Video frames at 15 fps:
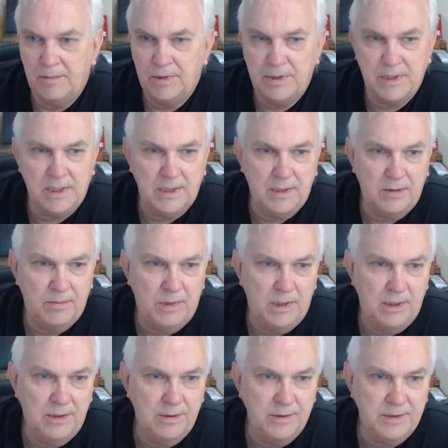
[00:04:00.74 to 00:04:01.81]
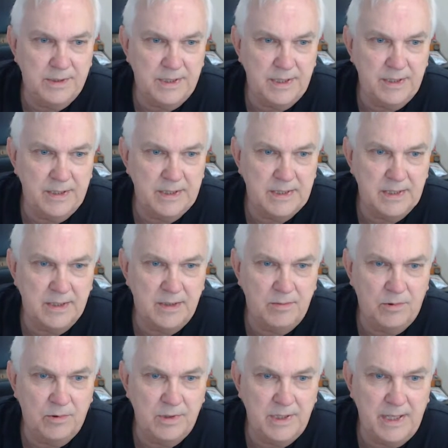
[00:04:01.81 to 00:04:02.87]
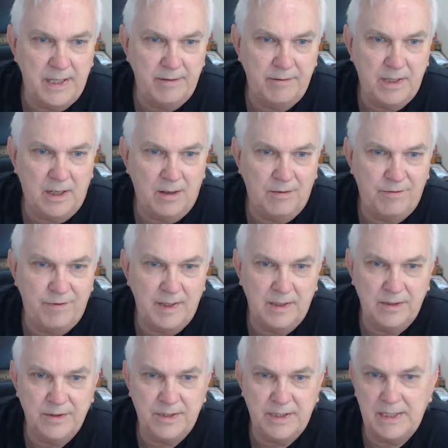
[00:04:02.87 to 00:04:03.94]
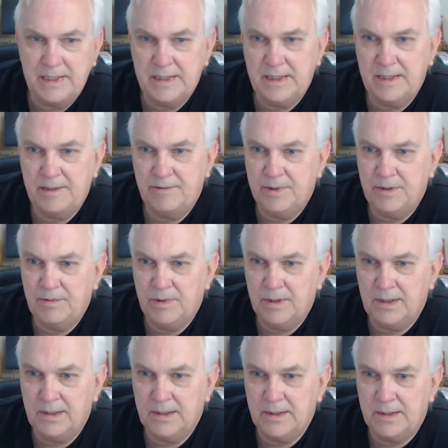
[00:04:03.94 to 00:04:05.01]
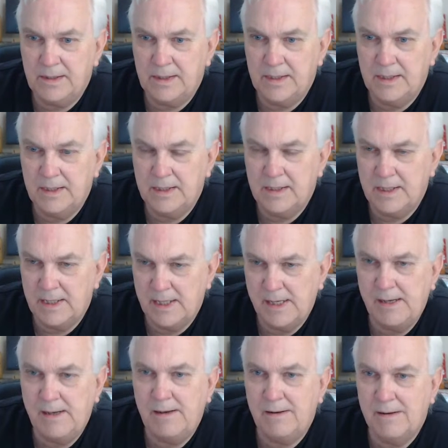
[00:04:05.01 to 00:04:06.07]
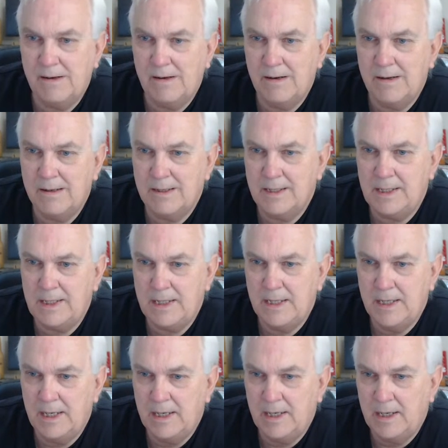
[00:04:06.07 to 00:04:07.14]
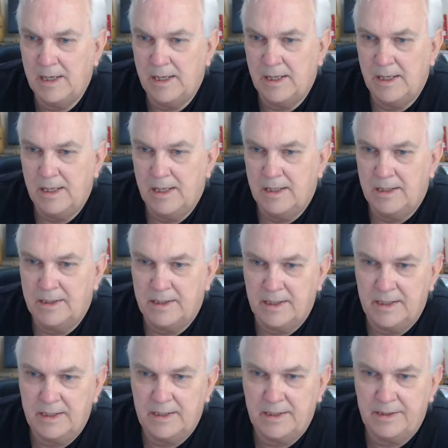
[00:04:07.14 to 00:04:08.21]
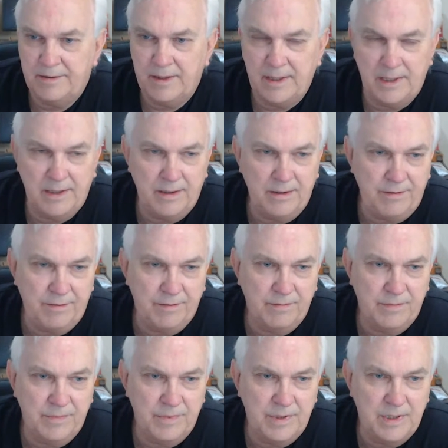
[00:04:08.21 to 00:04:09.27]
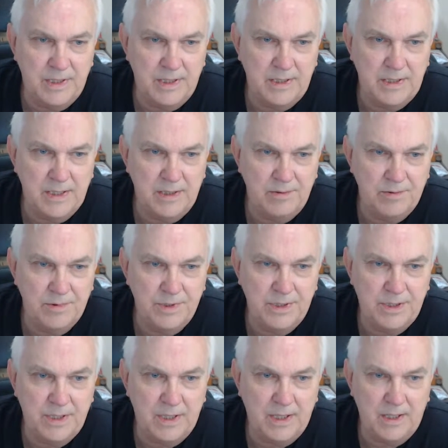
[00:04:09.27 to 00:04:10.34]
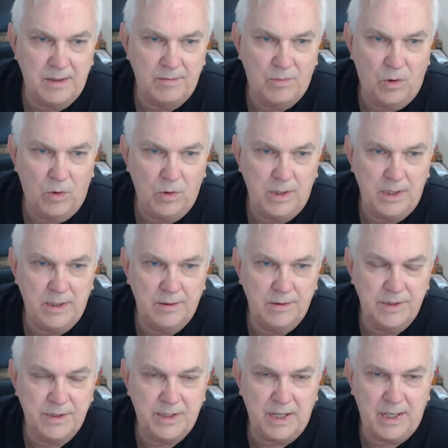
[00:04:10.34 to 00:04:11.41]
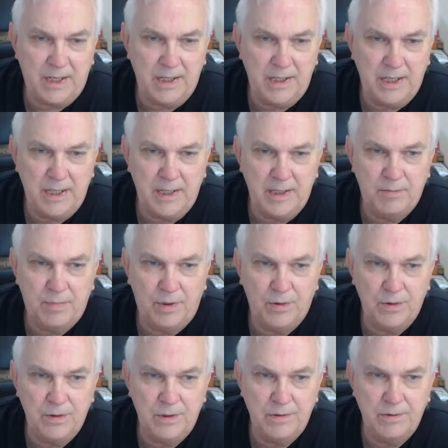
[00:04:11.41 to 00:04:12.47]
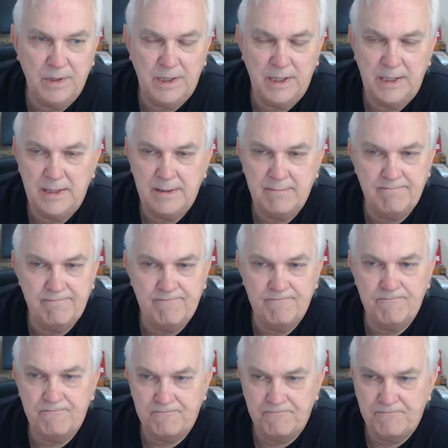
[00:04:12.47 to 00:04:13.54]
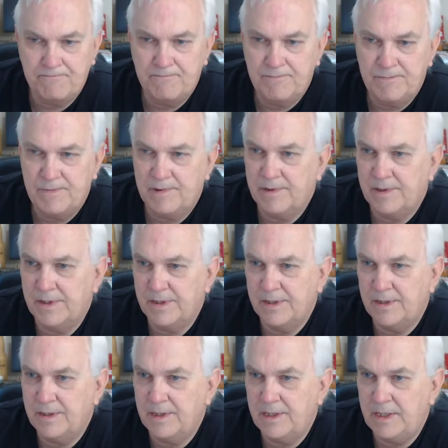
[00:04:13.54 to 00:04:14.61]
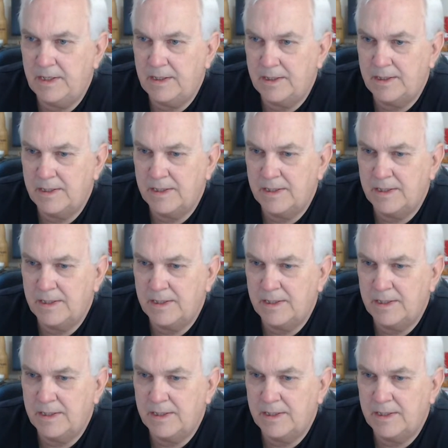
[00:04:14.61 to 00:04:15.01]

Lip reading: Marcello Balone series says, good morning, Dave, and all fellow CNC woodworkers. Yeah, all right. Jesse's here from JJ Woodshop. Morning on the second day of pouring rain. All right.